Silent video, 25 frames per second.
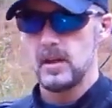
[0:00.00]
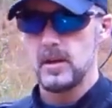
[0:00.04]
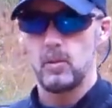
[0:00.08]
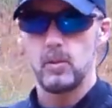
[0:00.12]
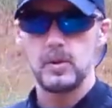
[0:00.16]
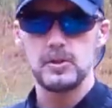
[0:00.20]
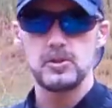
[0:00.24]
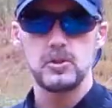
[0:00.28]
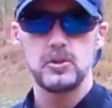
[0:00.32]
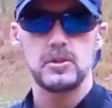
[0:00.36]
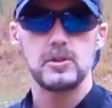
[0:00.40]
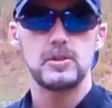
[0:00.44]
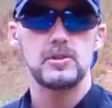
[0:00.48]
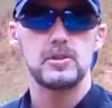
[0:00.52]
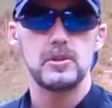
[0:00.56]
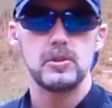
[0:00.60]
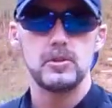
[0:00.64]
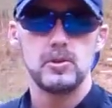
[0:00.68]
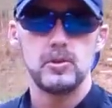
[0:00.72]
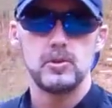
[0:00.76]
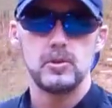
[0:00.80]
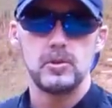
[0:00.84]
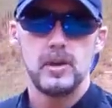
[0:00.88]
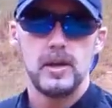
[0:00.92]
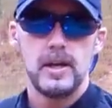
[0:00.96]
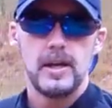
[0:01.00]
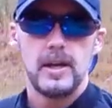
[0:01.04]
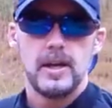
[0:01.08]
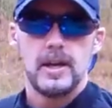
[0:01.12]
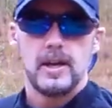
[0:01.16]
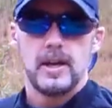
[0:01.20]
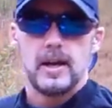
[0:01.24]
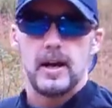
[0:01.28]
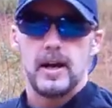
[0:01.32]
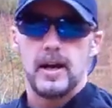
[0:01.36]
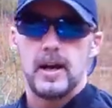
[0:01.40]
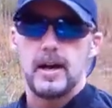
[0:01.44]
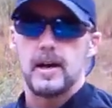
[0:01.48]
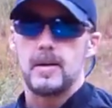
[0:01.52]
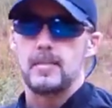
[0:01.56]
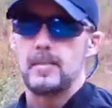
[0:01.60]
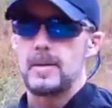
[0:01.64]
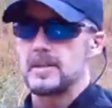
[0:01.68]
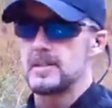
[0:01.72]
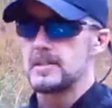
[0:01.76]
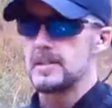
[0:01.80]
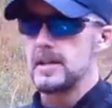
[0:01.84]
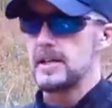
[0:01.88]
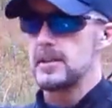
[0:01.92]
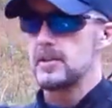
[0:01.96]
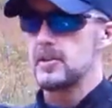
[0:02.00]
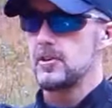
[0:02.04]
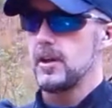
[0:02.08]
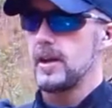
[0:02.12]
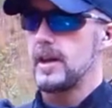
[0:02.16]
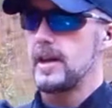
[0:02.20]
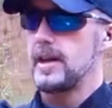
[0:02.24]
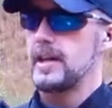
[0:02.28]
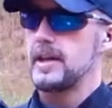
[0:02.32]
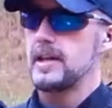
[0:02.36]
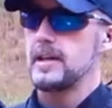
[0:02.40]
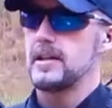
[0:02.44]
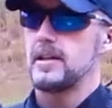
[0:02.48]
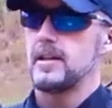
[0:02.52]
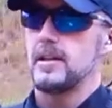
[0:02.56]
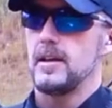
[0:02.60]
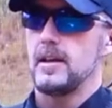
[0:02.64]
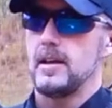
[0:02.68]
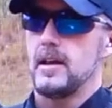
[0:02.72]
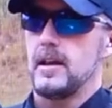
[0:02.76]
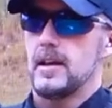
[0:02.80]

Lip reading: And what you can do is take your hand